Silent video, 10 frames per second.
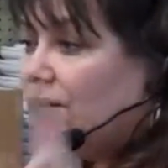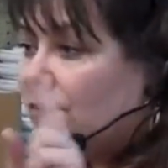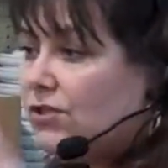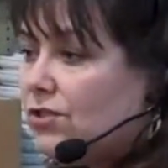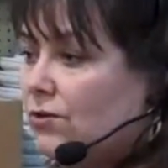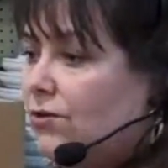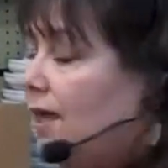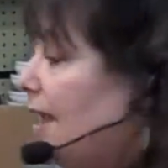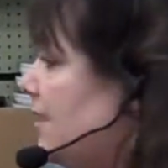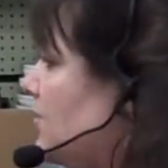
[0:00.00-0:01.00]
Notice two
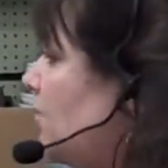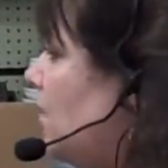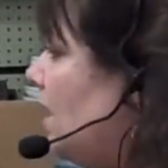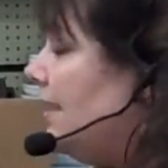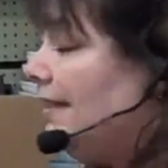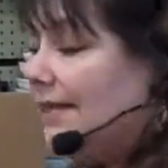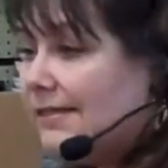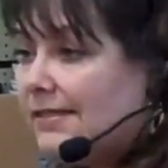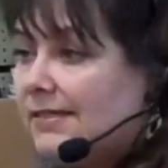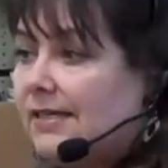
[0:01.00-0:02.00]
things. One,
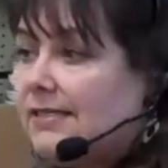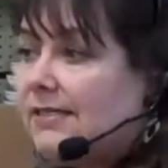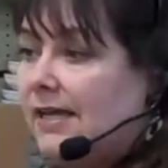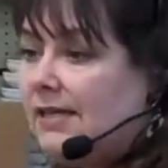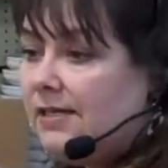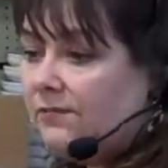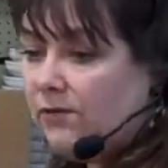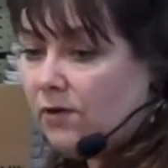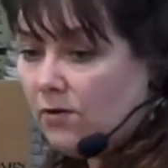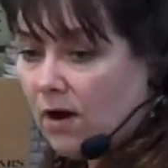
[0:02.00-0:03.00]
it's 16
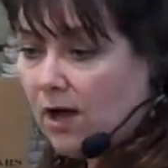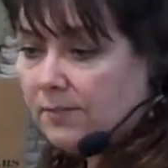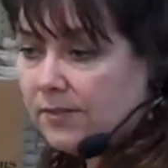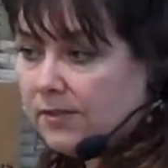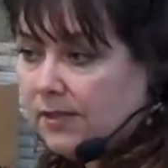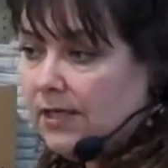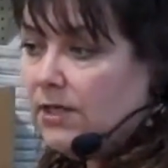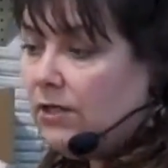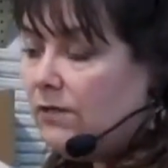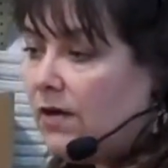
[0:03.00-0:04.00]
different crops.
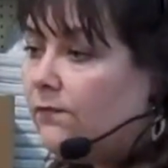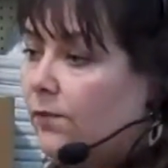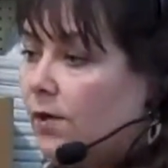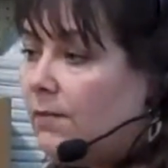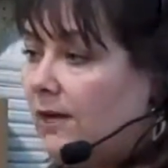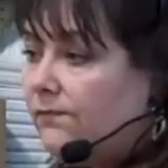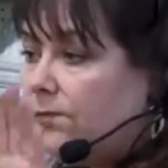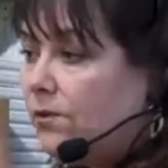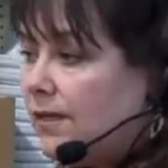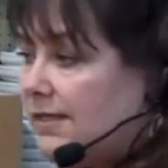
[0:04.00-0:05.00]
You've got a
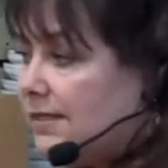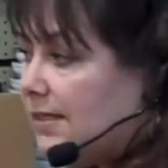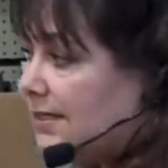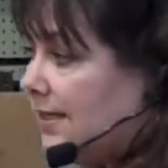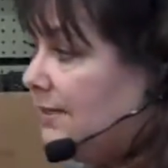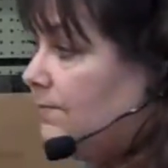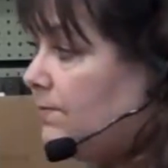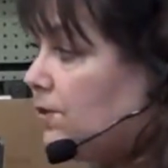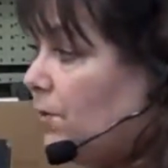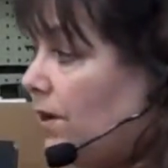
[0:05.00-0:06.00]
4x4 that's 16
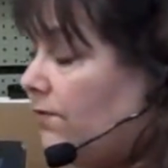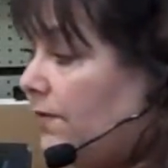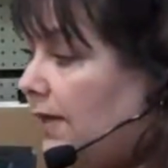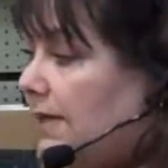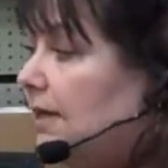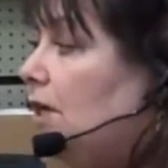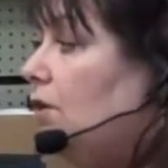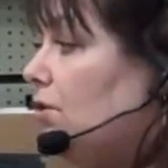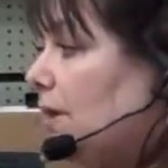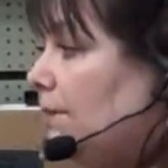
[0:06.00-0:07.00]
square feet.
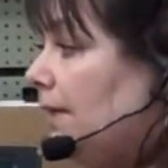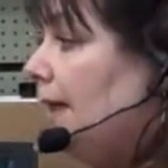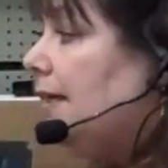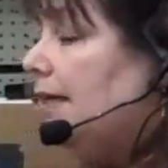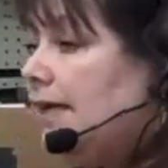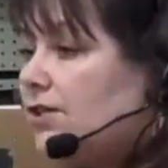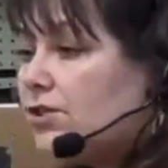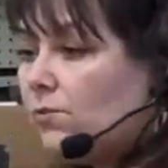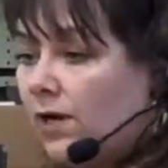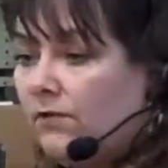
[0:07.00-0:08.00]
You're going to plant each
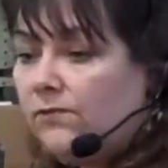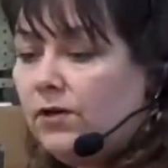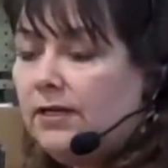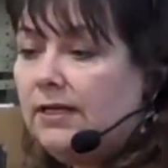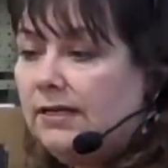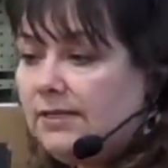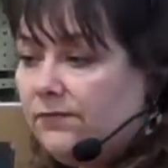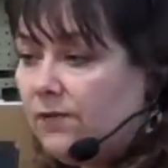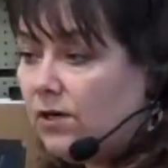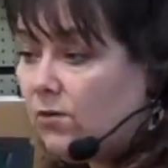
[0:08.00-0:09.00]
square foot in a
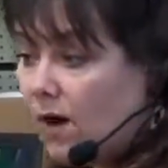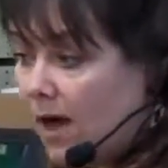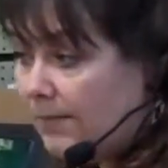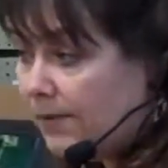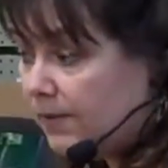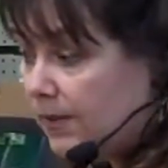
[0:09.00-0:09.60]
different crop